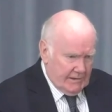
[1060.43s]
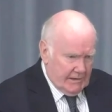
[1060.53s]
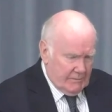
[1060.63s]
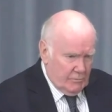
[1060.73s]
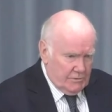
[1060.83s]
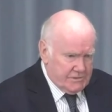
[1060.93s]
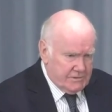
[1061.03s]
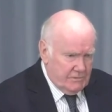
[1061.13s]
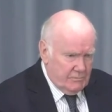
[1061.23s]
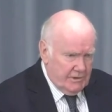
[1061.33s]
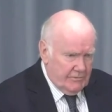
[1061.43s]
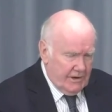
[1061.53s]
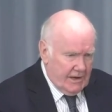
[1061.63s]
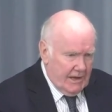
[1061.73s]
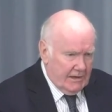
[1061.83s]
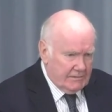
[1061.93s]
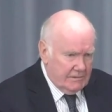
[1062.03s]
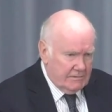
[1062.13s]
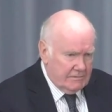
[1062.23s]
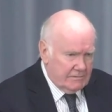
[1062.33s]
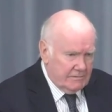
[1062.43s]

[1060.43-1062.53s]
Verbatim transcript: then was that we regarded